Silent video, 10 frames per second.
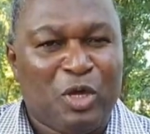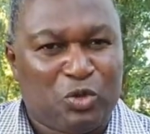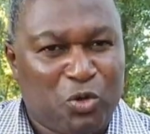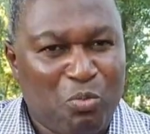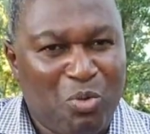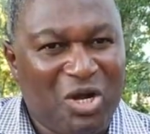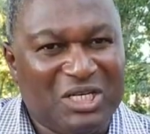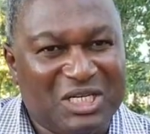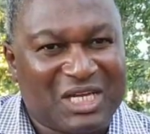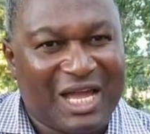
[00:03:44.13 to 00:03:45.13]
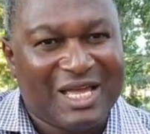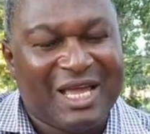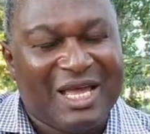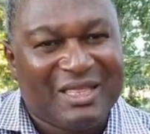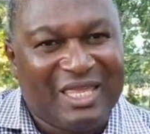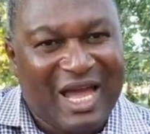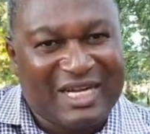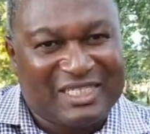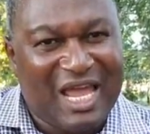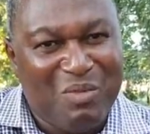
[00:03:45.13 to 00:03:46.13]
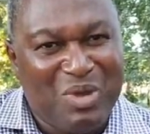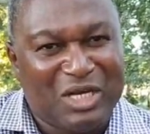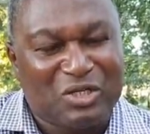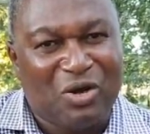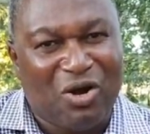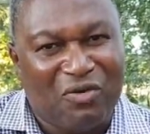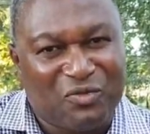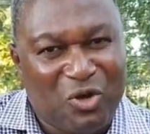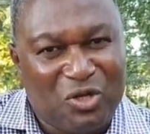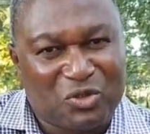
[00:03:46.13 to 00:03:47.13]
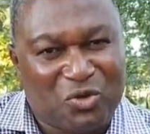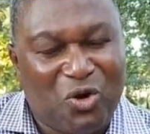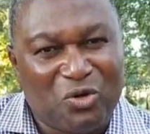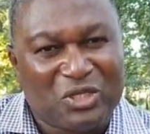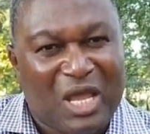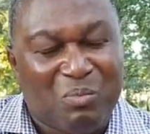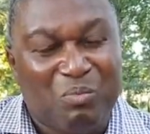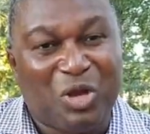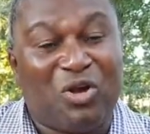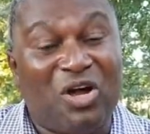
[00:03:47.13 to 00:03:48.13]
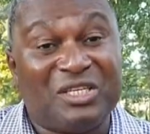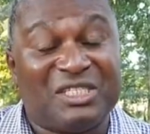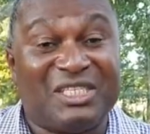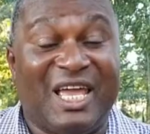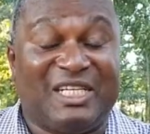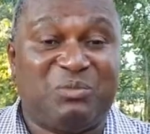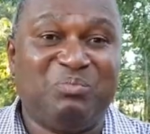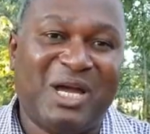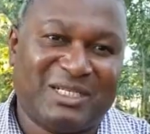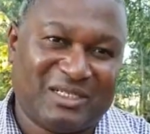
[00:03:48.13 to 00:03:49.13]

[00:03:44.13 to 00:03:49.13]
to monitor the attainment of those goals because they are smart.